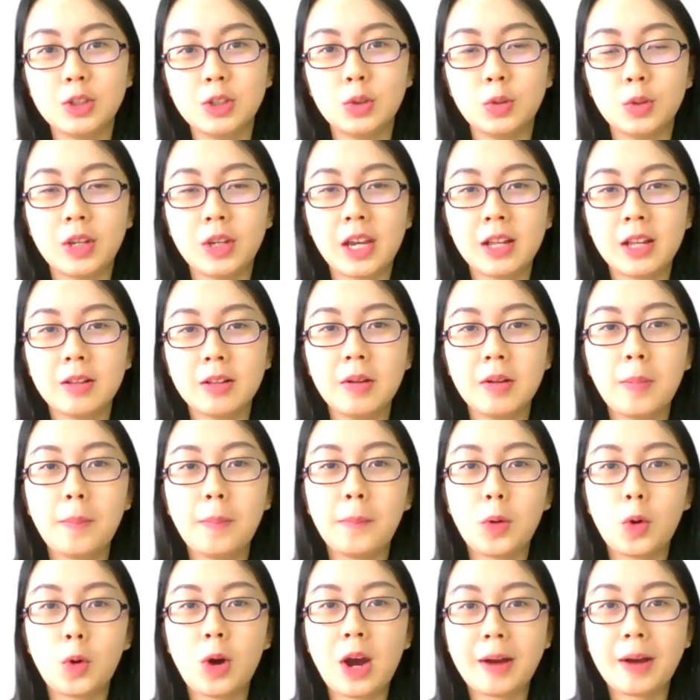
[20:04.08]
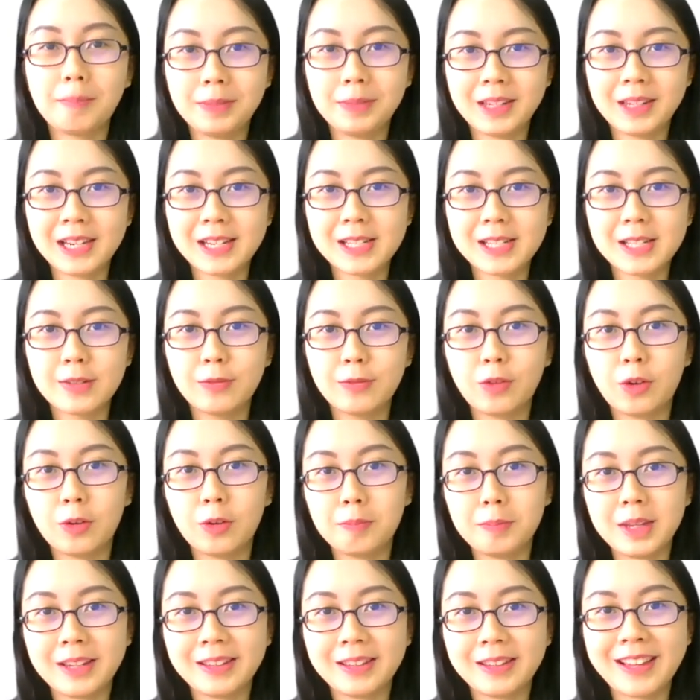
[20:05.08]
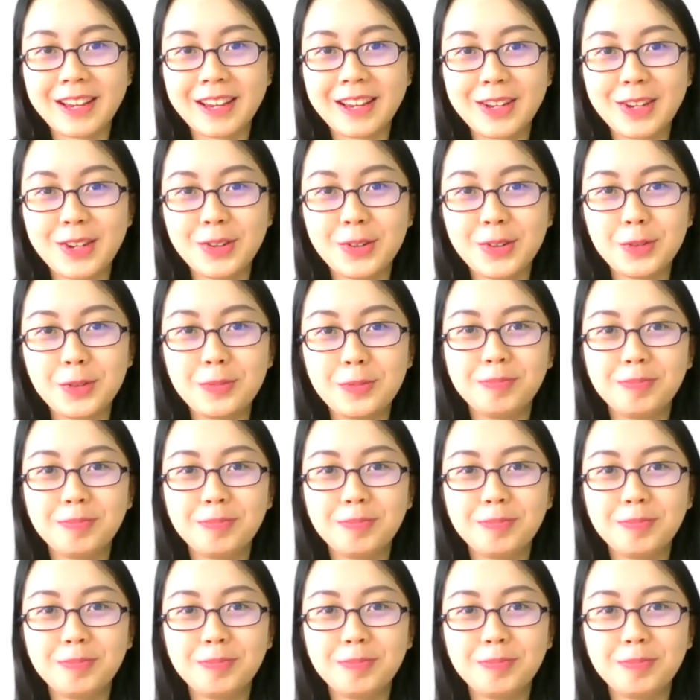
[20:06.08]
to get more updates from me. Thank you.